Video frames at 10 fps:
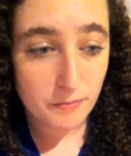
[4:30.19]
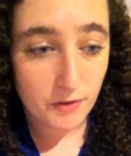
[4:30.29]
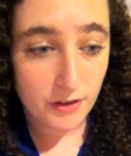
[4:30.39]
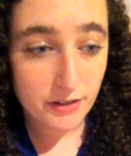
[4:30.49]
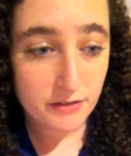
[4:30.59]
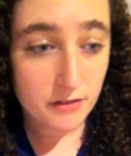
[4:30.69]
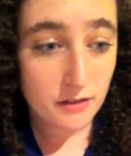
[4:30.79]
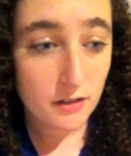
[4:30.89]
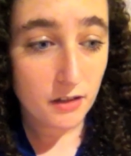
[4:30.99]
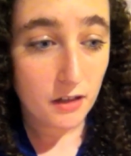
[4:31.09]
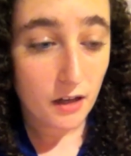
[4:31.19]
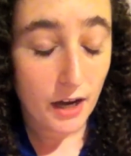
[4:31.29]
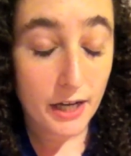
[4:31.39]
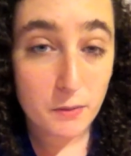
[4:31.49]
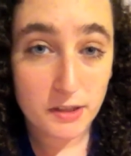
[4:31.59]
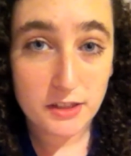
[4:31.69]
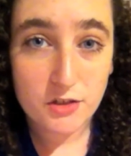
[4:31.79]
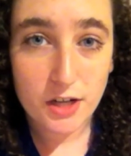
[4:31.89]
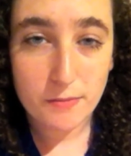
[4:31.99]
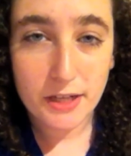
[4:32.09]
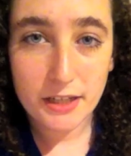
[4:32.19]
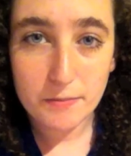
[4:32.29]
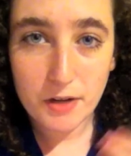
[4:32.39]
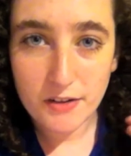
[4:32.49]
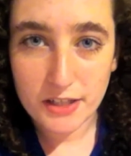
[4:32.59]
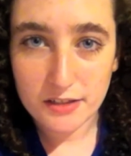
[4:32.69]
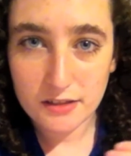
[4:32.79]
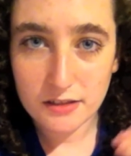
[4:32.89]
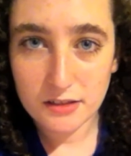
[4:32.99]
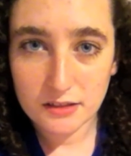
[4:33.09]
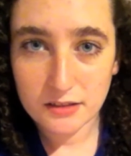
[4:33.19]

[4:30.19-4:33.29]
But I wanted to track my progress